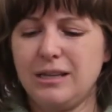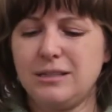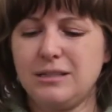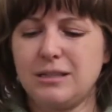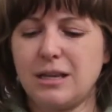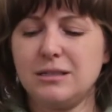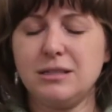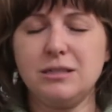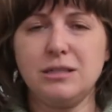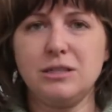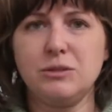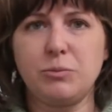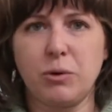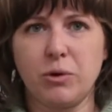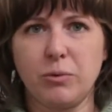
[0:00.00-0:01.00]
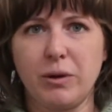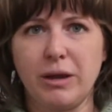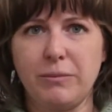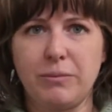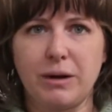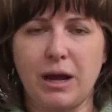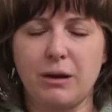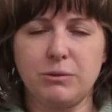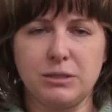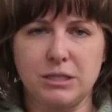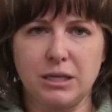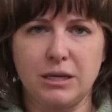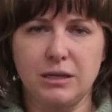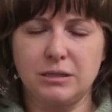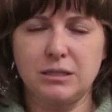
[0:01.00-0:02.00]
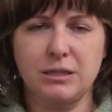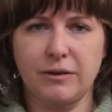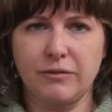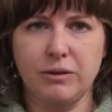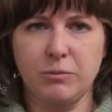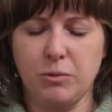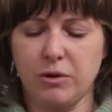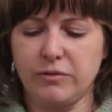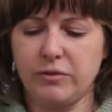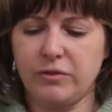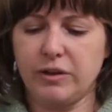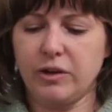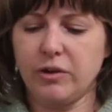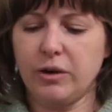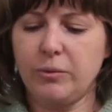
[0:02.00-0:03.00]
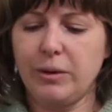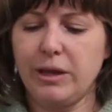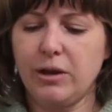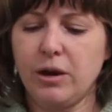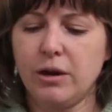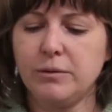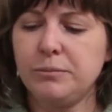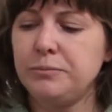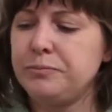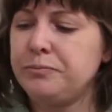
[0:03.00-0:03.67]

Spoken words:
says it's a sport weight, but I would say it's definitely more of a fingering weight yarn.